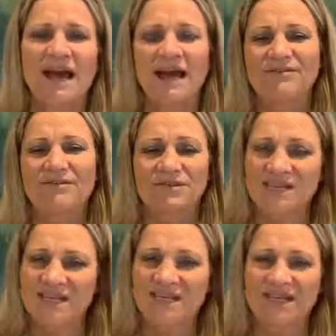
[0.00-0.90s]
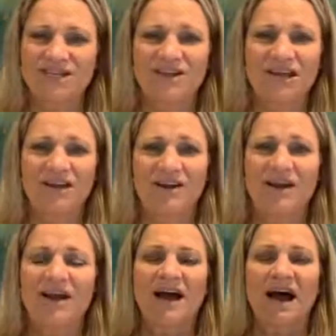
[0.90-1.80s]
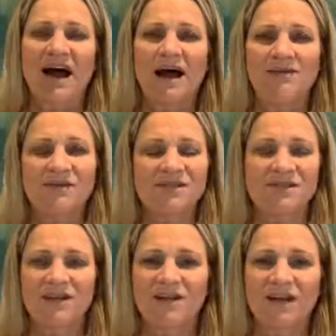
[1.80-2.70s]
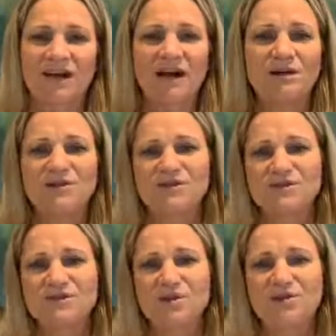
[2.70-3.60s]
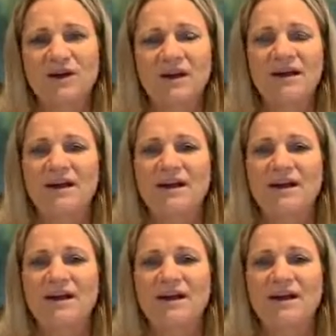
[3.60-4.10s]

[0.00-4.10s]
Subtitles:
If you're sitting in a chair, if you're sitting on a couch or a sofa,